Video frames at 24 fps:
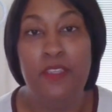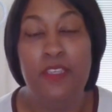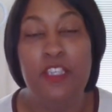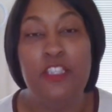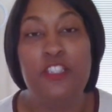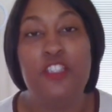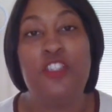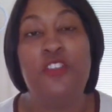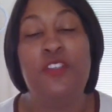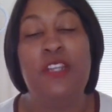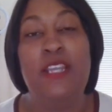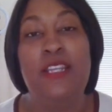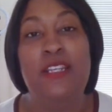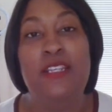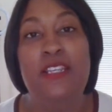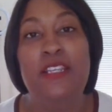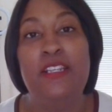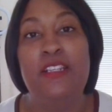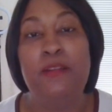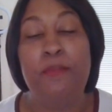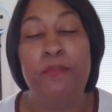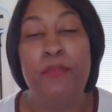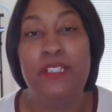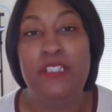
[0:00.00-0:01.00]
So they need
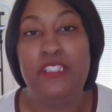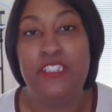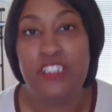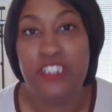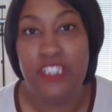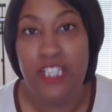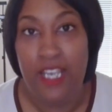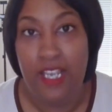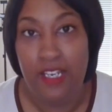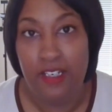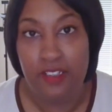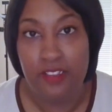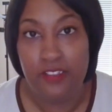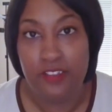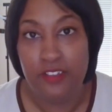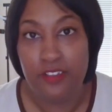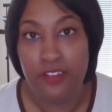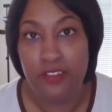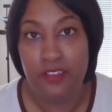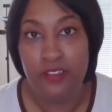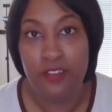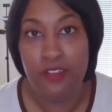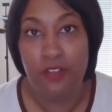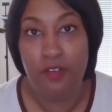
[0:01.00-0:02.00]
to be challenged,
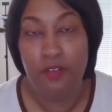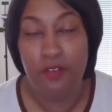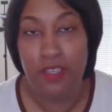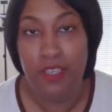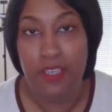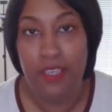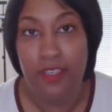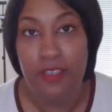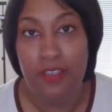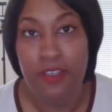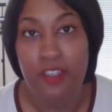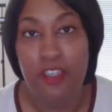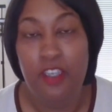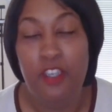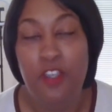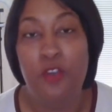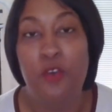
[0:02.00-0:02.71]
okay?